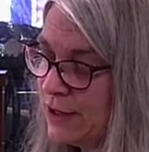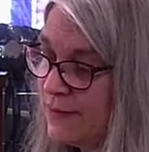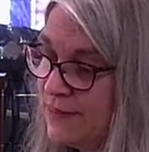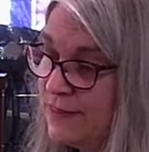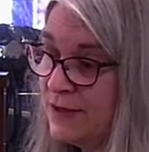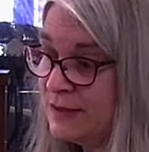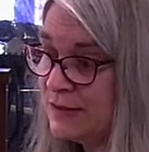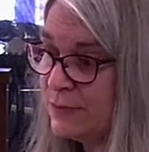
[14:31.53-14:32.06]

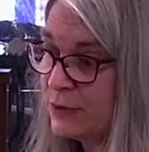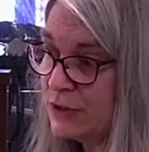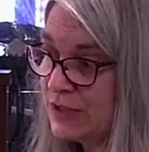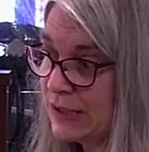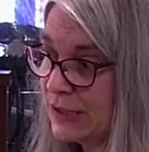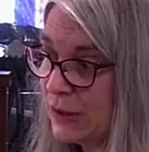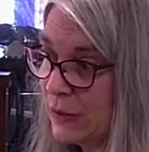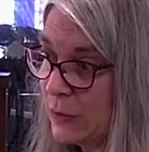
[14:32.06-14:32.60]
on this
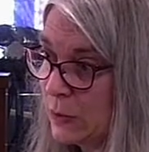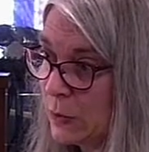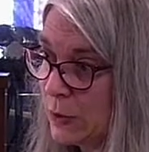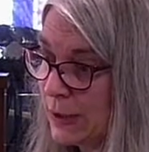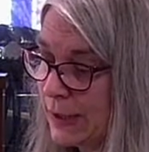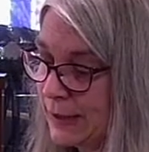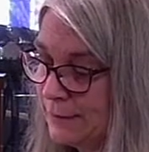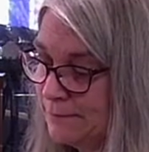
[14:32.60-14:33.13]
particular
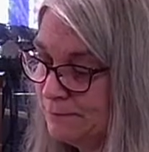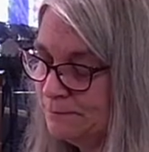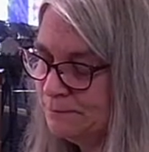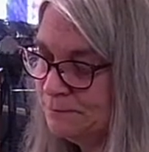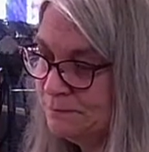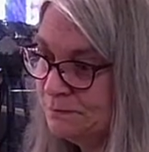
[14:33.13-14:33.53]
organ,